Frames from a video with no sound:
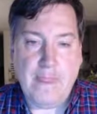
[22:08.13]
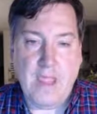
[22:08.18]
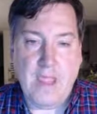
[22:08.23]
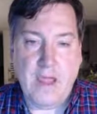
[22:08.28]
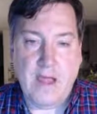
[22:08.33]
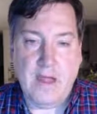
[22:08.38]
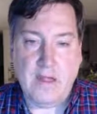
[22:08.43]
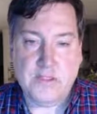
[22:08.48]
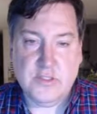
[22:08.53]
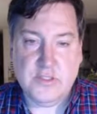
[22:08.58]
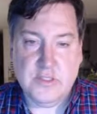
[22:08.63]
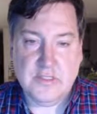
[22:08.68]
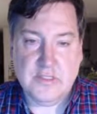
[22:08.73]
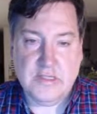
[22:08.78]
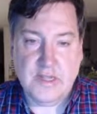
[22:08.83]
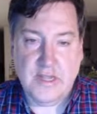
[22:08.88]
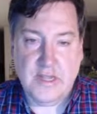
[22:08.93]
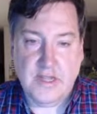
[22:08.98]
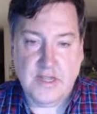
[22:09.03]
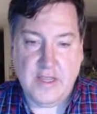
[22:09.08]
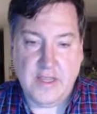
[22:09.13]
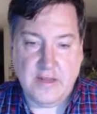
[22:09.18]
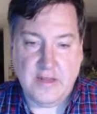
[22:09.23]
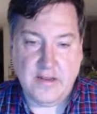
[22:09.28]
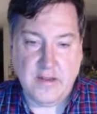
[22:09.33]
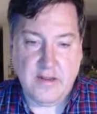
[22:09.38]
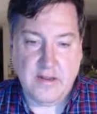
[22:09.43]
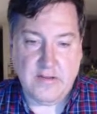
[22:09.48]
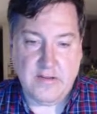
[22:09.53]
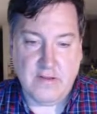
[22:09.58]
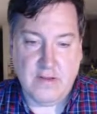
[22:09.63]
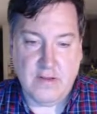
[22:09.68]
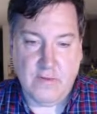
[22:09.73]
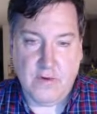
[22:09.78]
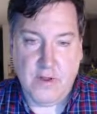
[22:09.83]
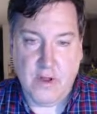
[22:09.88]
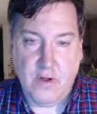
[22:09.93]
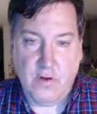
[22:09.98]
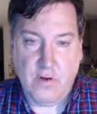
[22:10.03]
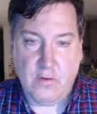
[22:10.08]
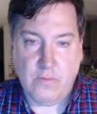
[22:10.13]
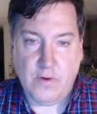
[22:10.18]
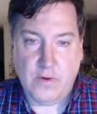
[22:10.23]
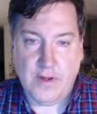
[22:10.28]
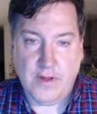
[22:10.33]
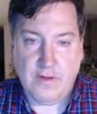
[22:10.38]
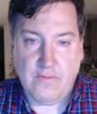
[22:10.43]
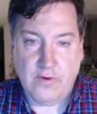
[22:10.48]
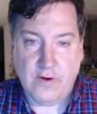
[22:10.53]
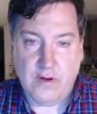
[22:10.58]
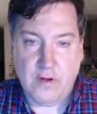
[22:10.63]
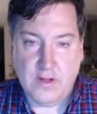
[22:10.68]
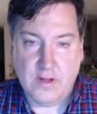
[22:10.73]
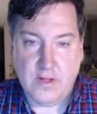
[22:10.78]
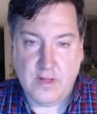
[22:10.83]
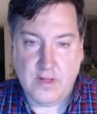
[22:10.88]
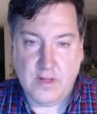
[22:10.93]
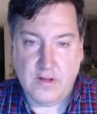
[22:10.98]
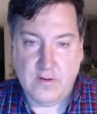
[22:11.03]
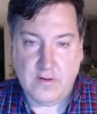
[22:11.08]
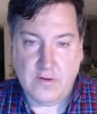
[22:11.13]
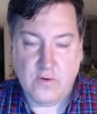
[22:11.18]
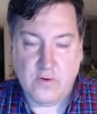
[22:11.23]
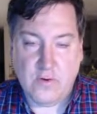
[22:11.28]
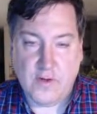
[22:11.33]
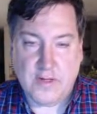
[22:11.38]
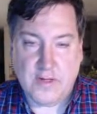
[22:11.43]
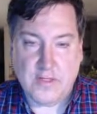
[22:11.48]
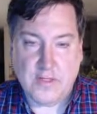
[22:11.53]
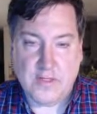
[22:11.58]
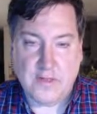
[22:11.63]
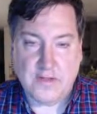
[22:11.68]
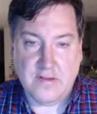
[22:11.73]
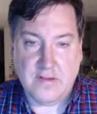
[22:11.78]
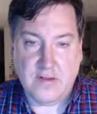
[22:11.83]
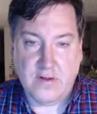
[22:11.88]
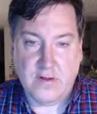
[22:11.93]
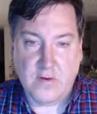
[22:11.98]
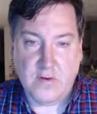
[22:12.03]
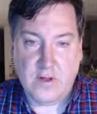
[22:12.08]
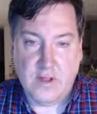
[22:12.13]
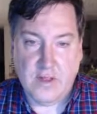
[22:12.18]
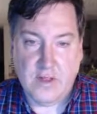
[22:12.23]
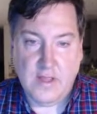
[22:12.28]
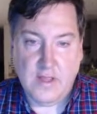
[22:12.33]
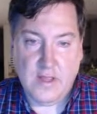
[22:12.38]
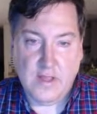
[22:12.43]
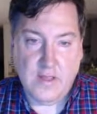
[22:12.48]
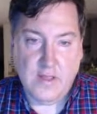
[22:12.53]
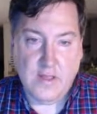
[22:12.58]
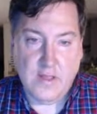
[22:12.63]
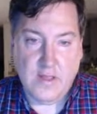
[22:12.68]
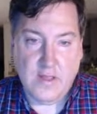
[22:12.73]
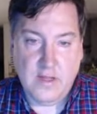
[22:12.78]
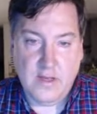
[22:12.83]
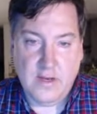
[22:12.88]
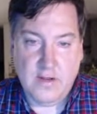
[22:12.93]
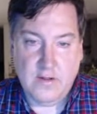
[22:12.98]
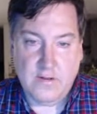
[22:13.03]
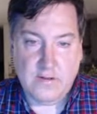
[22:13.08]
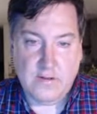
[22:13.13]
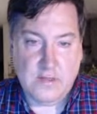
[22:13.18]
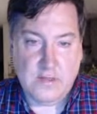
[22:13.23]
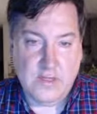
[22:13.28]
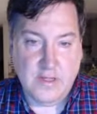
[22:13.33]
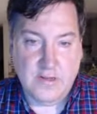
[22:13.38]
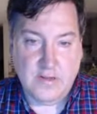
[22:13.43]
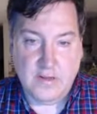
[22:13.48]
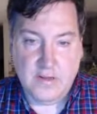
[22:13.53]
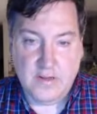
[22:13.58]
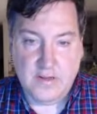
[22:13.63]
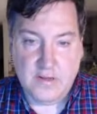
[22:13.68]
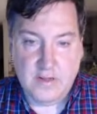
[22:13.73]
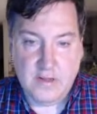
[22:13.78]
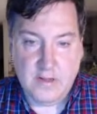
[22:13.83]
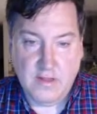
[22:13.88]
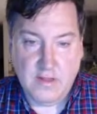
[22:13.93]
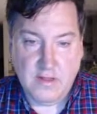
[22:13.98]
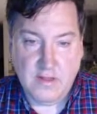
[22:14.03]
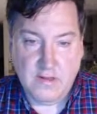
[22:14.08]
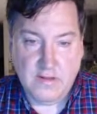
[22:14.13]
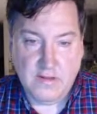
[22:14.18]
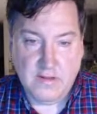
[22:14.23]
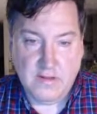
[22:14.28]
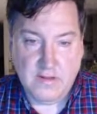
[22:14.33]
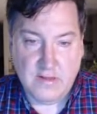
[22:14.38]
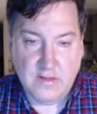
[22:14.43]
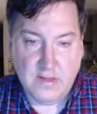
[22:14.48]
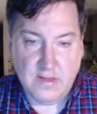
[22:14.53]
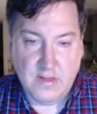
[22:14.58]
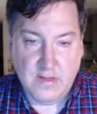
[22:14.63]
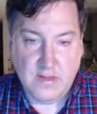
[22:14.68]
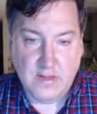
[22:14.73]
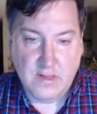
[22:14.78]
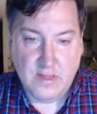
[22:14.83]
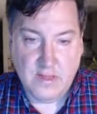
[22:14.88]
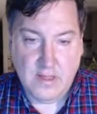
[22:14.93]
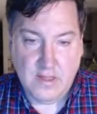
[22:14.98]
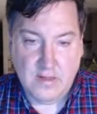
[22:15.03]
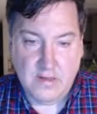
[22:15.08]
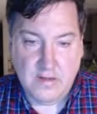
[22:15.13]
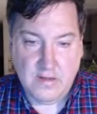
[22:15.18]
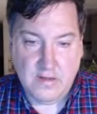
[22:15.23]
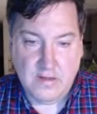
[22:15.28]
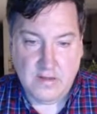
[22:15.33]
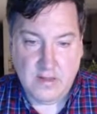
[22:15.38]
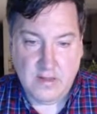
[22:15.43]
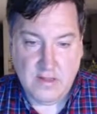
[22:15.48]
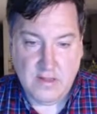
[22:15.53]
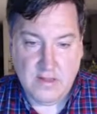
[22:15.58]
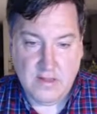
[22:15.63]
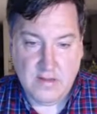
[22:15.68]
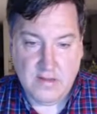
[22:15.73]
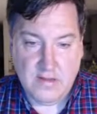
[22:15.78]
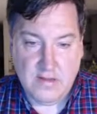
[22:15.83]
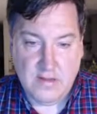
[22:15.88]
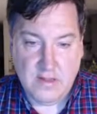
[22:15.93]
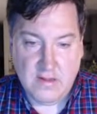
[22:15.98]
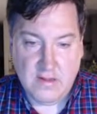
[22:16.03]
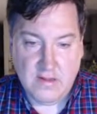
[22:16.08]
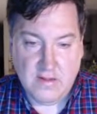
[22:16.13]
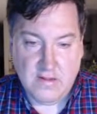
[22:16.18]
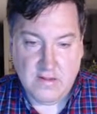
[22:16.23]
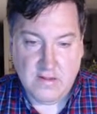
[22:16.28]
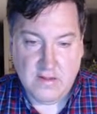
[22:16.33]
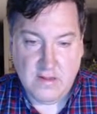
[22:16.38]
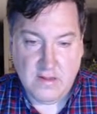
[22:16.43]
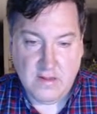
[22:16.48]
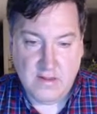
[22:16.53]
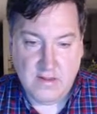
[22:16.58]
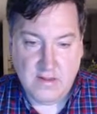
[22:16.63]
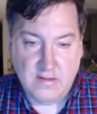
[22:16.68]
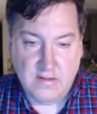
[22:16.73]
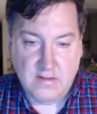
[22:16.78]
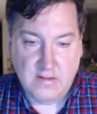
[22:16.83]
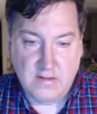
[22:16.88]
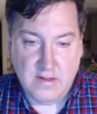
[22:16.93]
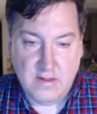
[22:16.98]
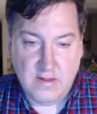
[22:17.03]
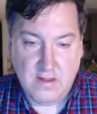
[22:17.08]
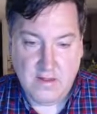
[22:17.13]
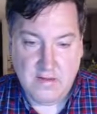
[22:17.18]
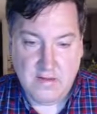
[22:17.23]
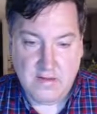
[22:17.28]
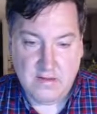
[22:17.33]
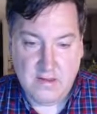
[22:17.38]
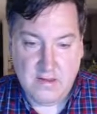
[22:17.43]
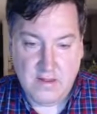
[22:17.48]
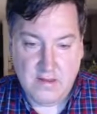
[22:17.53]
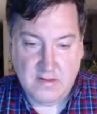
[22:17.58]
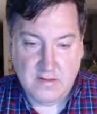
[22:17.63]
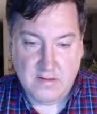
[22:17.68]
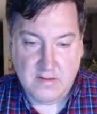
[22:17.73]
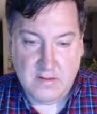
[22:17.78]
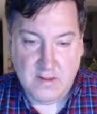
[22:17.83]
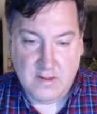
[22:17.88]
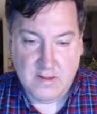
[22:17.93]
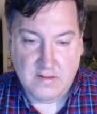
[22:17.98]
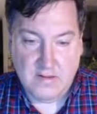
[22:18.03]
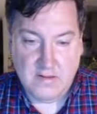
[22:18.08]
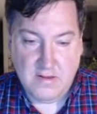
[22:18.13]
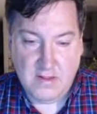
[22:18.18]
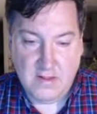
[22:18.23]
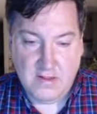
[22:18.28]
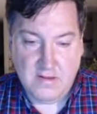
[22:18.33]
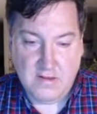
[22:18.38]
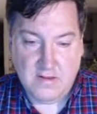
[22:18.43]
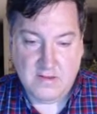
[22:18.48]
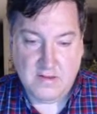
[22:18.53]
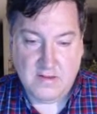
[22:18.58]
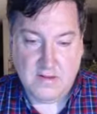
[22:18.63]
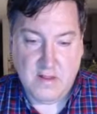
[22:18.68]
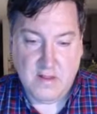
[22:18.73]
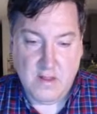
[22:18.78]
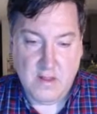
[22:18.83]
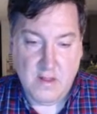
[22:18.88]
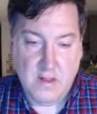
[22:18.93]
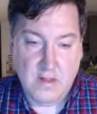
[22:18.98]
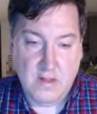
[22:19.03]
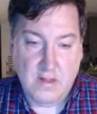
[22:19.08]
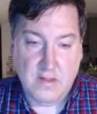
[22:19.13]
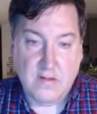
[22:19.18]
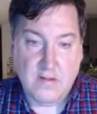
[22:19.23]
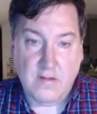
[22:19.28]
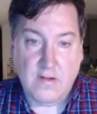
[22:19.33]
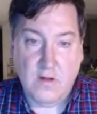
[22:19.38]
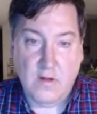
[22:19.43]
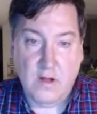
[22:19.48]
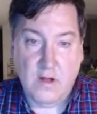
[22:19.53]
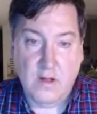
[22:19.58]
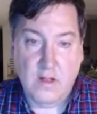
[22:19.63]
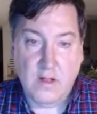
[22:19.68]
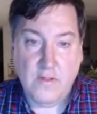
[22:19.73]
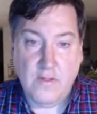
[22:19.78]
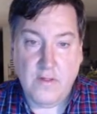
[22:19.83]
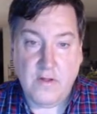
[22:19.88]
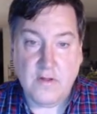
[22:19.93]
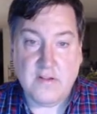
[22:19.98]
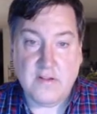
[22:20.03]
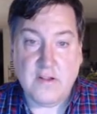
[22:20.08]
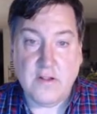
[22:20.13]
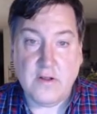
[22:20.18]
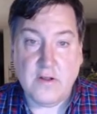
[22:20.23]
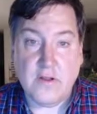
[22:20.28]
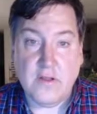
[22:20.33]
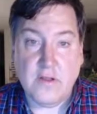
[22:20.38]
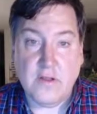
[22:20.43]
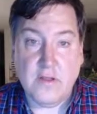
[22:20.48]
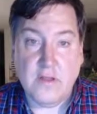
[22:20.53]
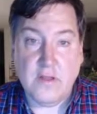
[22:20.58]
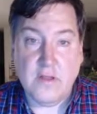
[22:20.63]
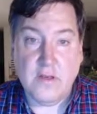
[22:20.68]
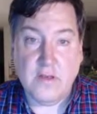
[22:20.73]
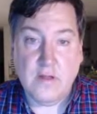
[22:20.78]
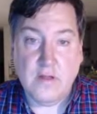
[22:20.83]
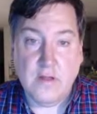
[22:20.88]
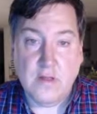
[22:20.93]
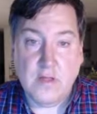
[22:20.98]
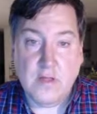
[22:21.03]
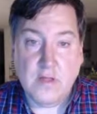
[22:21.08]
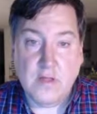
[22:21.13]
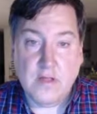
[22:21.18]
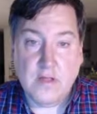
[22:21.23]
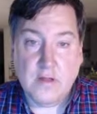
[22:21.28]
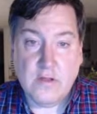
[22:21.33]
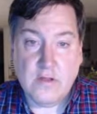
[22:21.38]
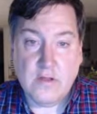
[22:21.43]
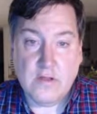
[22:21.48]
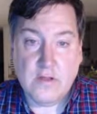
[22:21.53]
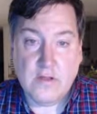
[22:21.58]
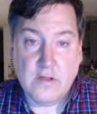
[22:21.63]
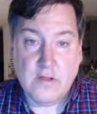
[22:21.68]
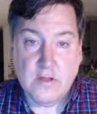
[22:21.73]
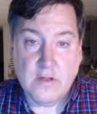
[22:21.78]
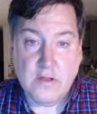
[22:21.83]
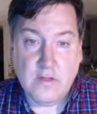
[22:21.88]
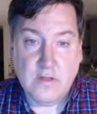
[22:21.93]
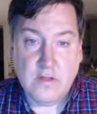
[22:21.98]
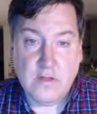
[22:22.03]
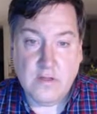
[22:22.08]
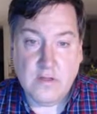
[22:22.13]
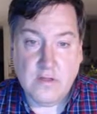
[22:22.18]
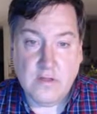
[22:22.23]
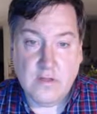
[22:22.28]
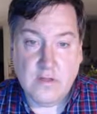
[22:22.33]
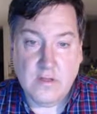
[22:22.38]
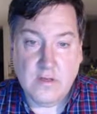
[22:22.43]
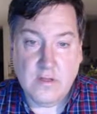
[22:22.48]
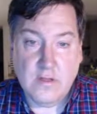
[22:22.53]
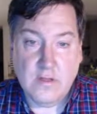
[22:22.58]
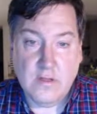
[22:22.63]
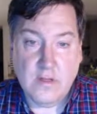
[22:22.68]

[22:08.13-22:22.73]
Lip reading: I'll just say yes, yes, no, no, or whatever quickly. So yes, yes, yes, yes, yes, yes, yes, yes, yes, yes, yes. So all of those look good. Good, good, good.